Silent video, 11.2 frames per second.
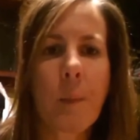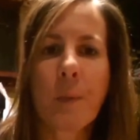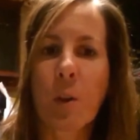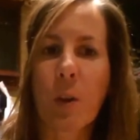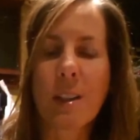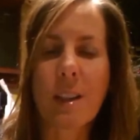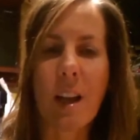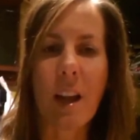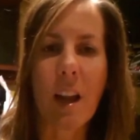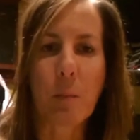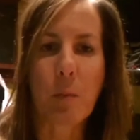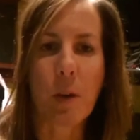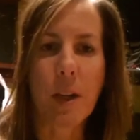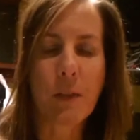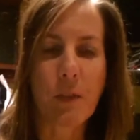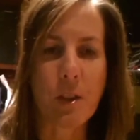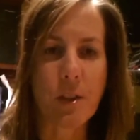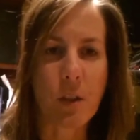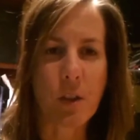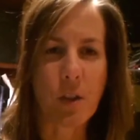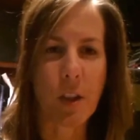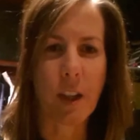Granted, I had a break for
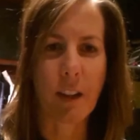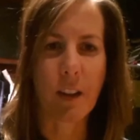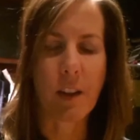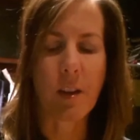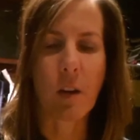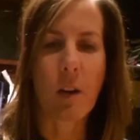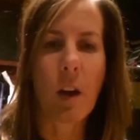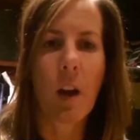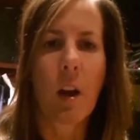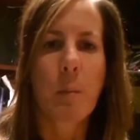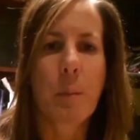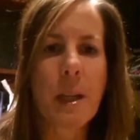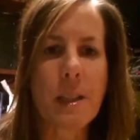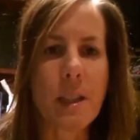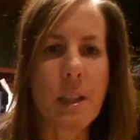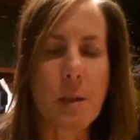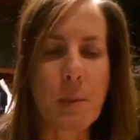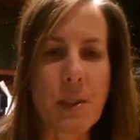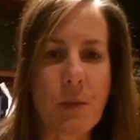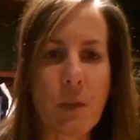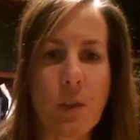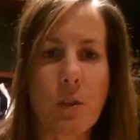surgery and the PT
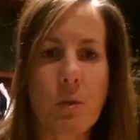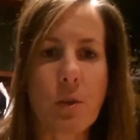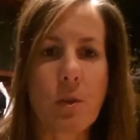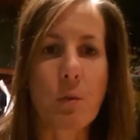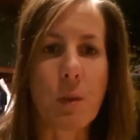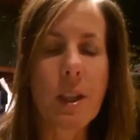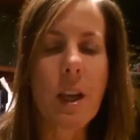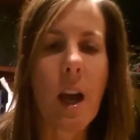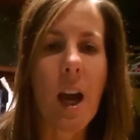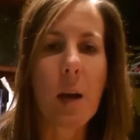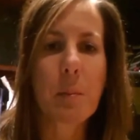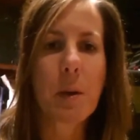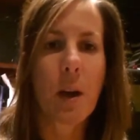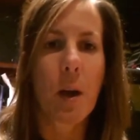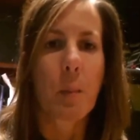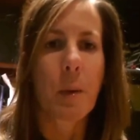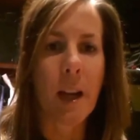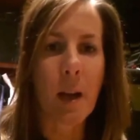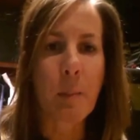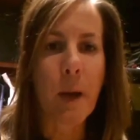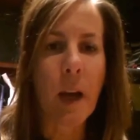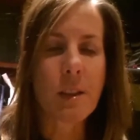specific to rehab, but I
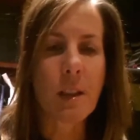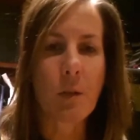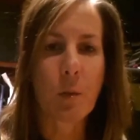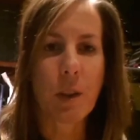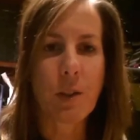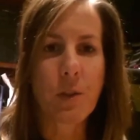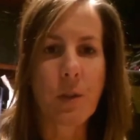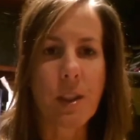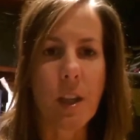got back to level one as soon as I